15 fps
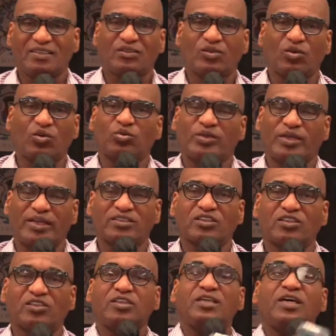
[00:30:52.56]
Oh, that's
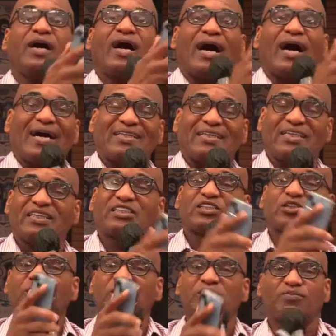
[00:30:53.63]
good. I need to
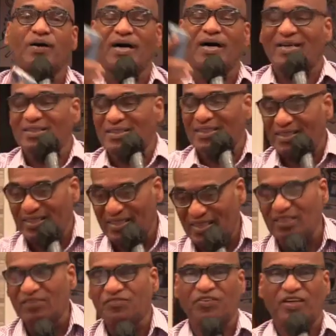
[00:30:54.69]
respond
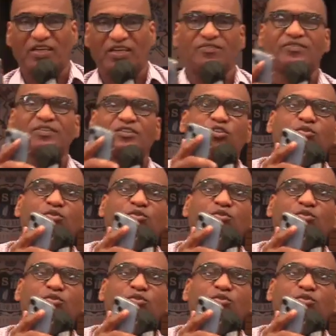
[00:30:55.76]
in faith